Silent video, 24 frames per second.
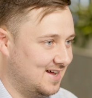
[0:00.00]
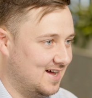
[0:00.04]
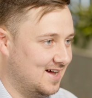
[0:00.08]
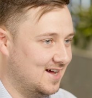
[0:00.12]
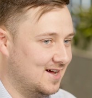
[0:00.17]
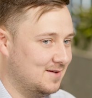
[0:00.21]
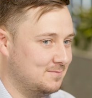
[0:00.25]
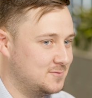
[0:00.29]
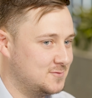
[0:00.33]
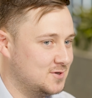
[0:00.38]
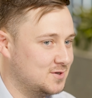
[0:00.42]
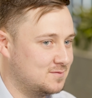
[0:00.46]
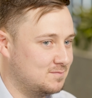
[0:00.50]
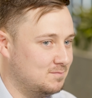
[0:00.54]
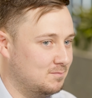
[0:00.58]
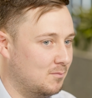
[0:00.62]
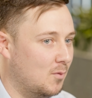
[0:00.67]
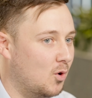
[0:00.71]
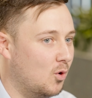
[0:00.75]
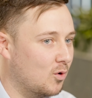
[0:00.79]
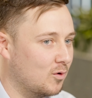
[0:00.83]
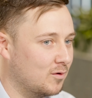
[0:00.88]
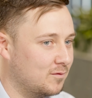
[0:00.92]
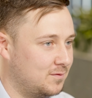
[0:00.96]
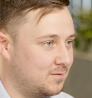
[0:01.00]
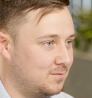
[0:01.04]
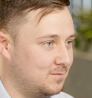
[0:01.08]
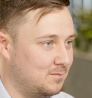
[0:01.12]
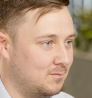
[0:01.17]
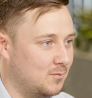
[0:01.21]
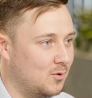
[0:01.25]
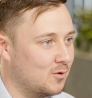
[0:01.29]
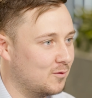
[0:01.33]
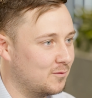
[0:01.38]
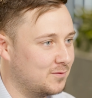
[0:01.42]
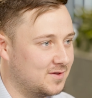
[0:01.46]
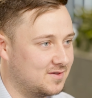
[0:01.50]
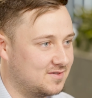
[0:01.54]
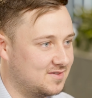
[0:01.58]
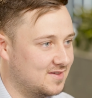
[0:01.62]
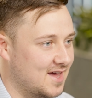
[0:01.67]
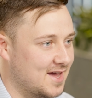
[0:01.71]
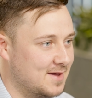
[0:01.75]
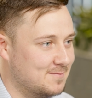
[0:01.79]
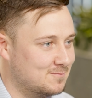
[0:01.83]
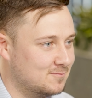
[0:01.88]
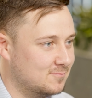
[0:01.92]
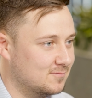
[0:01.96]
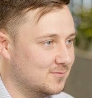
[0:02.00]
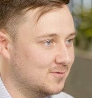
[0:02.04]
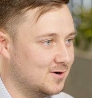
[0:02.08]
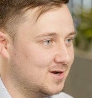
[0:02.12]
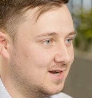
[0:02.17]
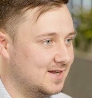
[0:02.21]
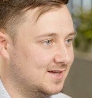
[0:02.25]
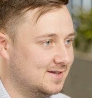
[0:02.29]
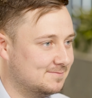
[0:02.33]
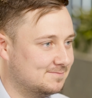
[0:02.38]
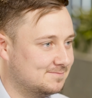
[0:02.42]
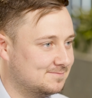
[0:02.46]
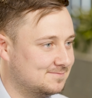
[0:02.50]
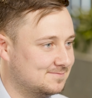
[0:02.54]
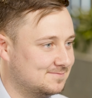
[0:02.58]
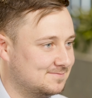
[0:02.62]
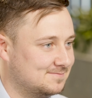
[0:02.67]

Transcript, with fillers: um, just more of, more of the same, really.